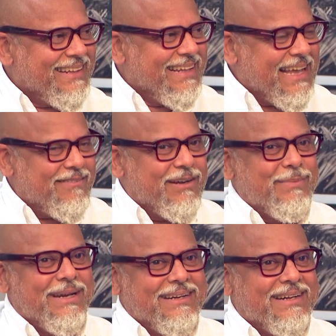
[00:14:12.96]
they haven't
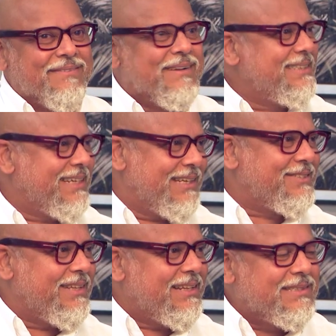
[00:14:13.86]
been conventional.
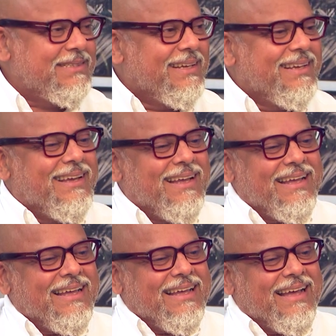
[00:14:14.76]
So that's,
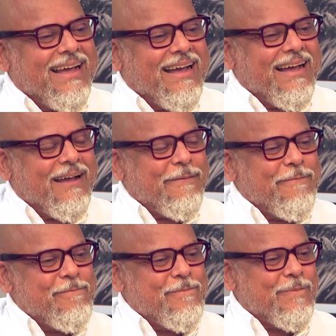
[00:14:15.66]
uh,
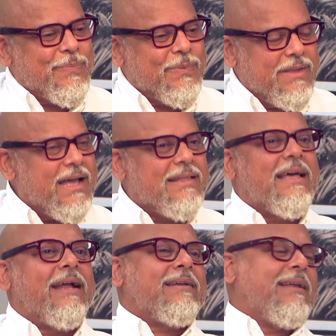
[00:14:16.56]
yeah,
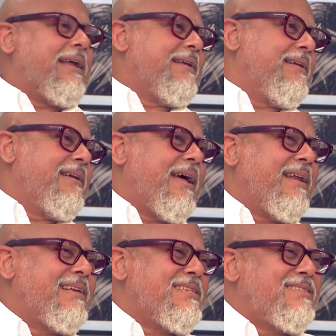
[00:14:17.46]
that and
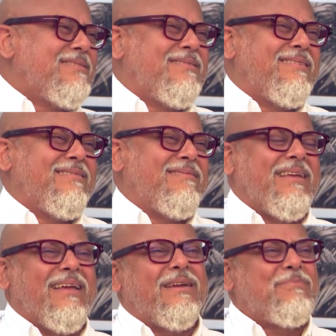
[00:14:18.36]
and I just
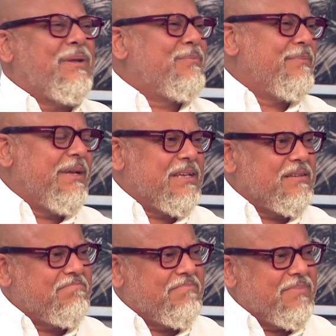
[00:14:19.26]
hate people
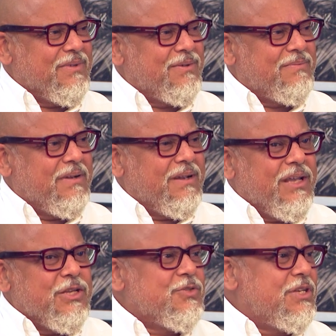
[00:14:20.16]
making you know,
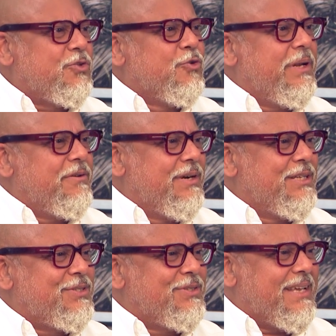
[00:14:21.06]
using too many
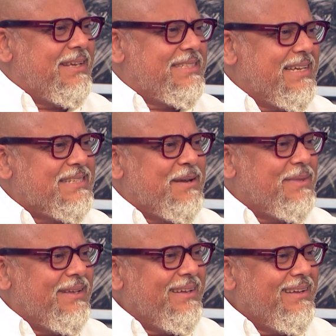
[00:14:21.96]
words to say, say
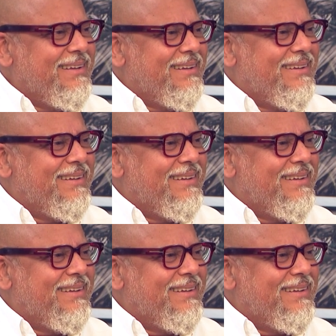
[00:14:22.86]
something. No.